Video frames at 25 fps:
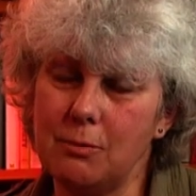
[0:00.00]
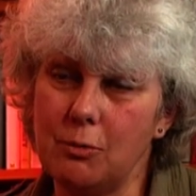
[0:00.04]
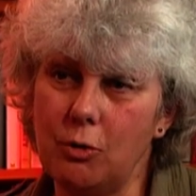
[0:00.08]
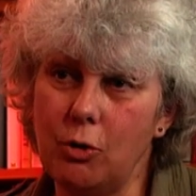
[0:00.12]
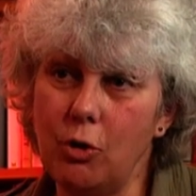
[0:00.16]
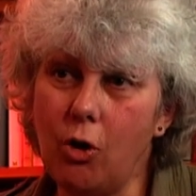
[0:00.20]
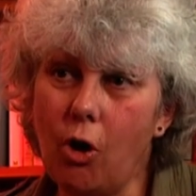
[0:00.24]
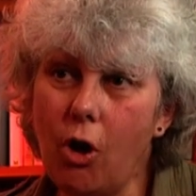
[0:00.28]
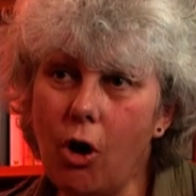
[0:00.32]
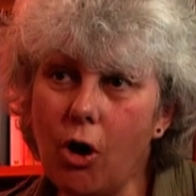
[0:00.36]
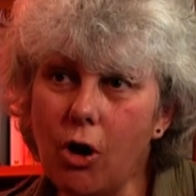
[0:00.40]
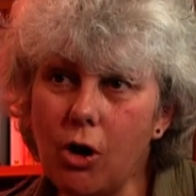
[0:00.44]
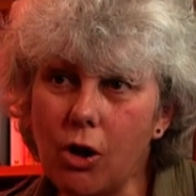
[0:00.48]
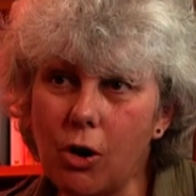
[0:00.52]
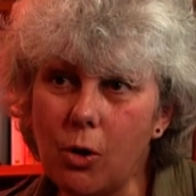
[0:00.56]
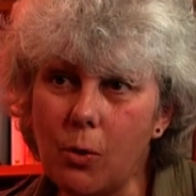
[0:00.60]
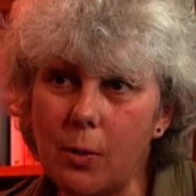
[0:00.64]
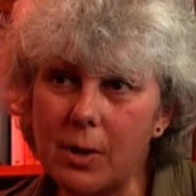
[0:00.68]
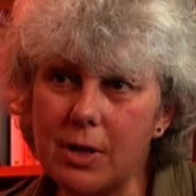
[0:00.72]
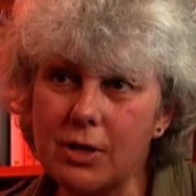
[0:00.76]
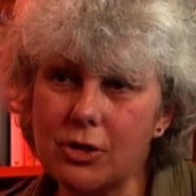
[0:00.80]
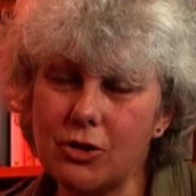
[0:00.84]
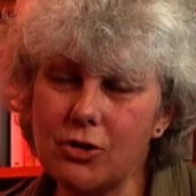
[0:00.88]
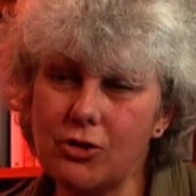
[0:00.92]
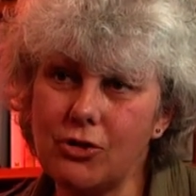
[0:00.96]
Long
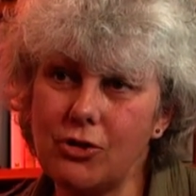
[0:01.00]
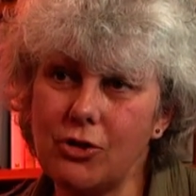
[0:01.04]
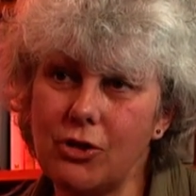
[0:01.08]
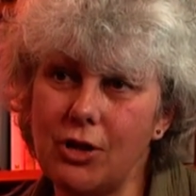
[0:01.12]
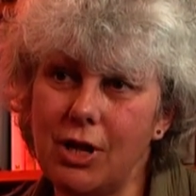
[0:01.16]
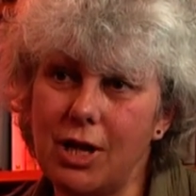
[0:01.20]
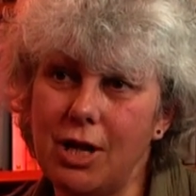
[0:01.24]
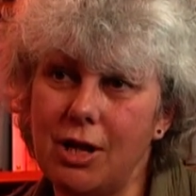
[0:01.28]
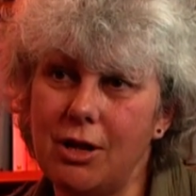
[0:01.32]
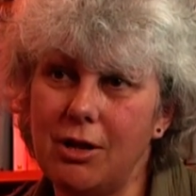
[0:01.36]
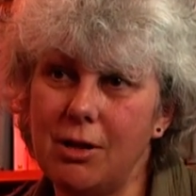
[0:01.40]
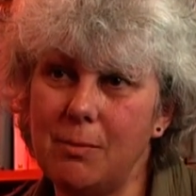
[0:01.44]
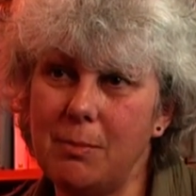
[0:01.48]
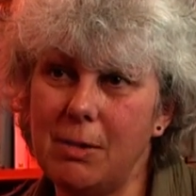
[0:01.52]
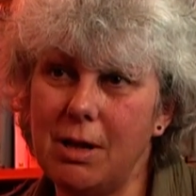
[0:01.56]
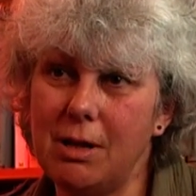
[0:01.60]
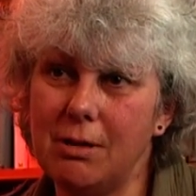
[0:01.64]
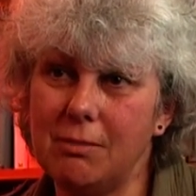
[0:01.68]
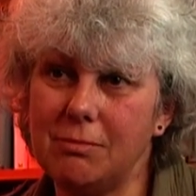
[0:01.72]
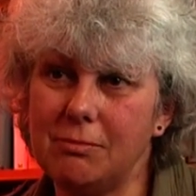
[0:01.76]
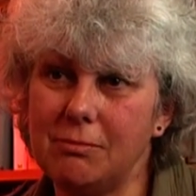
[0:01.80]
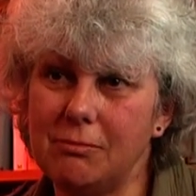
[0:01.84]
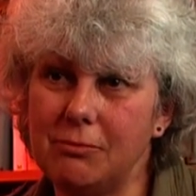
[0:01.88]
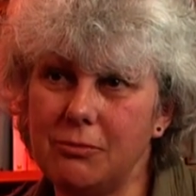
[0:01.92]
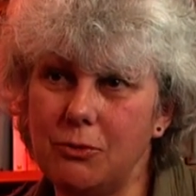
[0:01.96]
questionnaire,
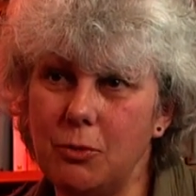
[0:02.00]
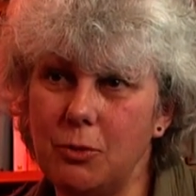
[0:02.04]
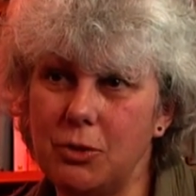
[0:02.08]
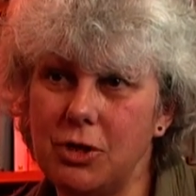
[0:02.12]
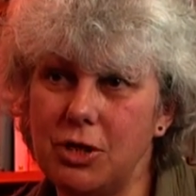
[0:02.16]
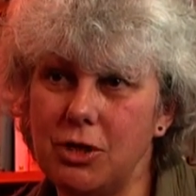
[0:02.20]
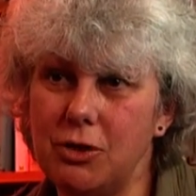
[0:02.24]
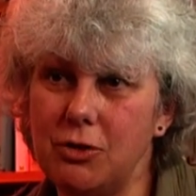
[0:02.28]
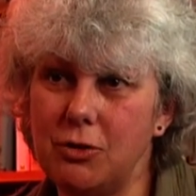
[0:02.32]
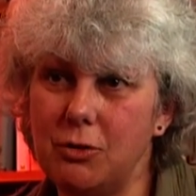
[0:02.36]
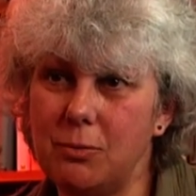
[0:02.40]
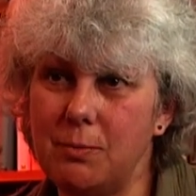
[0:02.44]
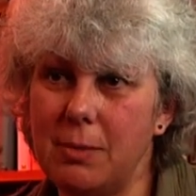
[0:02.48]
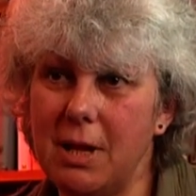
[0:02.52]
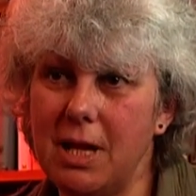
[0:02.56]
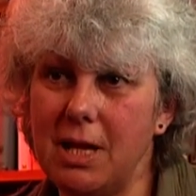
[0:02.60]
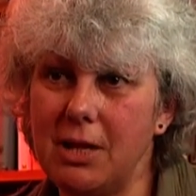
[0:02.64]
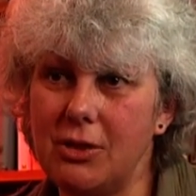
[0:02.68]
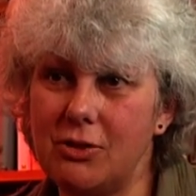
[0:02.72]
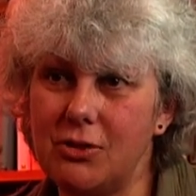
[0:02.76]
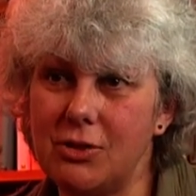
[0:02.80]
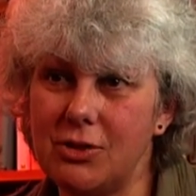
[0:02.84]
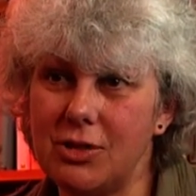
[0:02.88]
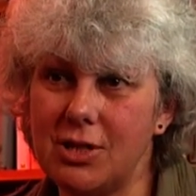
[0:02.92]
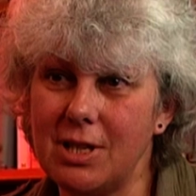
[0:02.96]
about 42
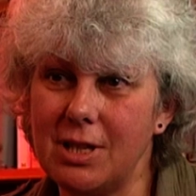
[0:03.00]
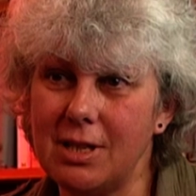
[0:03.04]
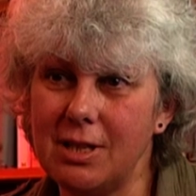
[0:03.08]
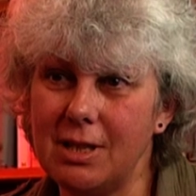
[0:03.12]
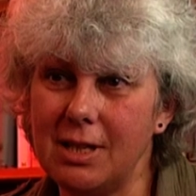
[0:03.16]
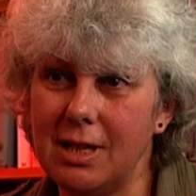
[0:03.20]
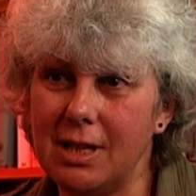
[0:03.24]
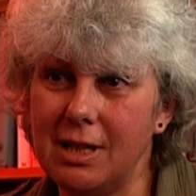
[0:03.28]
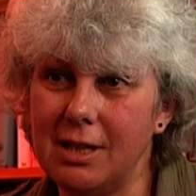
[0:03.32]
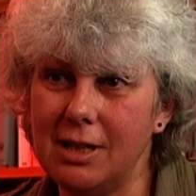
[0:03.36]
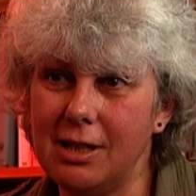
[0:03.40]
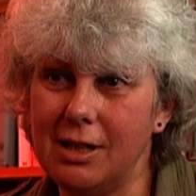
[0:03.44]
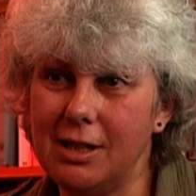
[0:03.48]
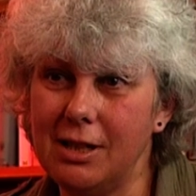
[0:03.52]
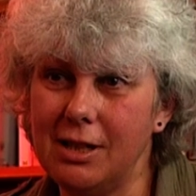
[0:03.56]
pages, I think.